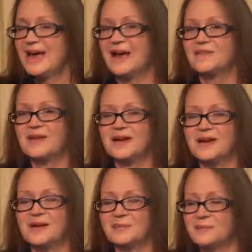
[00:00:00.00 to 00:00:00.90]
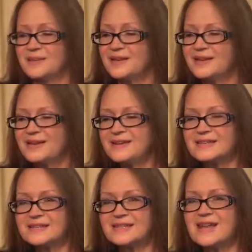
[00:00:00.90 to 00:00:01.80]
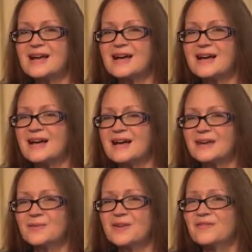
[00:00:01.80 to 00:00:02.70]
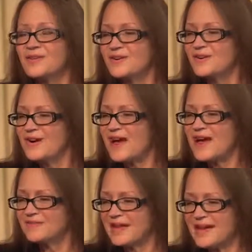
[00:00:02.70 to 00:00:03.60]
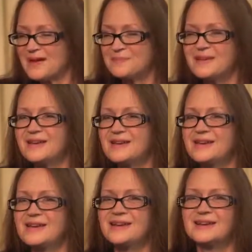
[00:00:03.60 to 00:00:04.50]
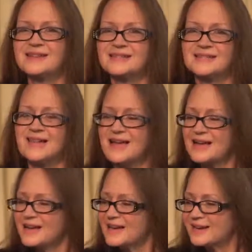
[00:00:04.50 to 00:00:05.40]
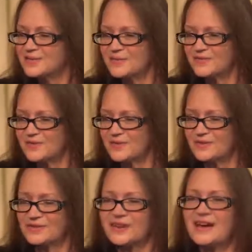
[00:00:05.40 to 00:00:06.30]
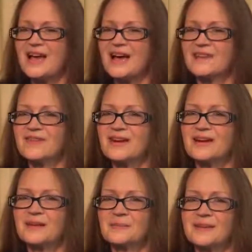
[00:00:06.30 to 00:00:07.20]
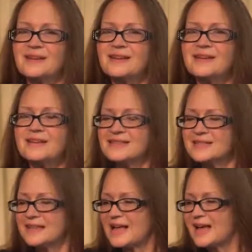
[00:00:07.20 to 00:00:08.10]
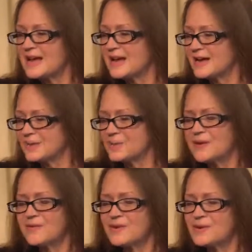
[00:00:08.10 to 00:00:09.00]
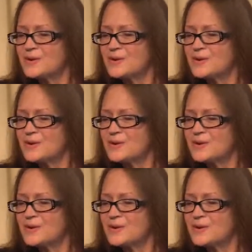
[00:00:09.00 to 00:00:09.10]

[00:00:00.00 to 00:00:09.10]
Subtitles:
I've got peace like a river, I've got peace like a river, I've got peace like a river